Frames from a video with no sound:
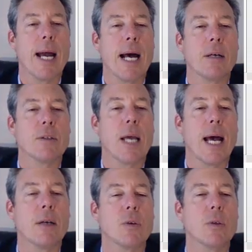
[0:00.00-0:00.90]
And then your
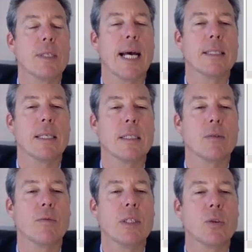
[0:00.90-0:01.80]
household's
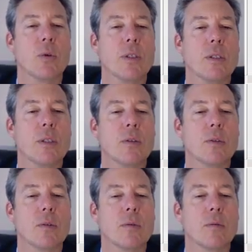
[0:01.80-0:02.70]
assets and
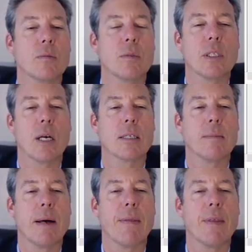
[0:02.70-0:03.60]
resources. We
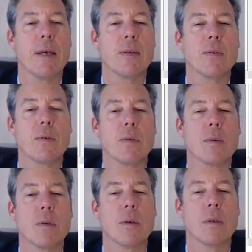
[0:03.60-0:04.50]
talked about
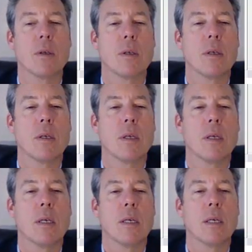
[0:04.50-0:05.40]
this.
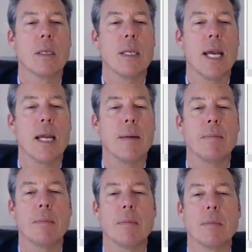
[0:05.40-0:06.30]

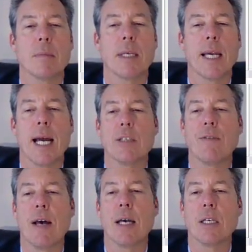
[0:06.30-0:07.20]
Name,
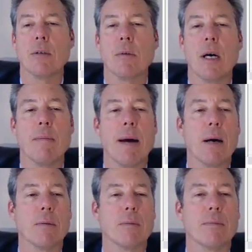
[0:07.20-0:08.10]
cash value,
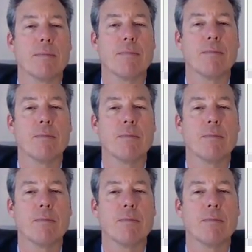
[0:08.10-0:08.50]
amount.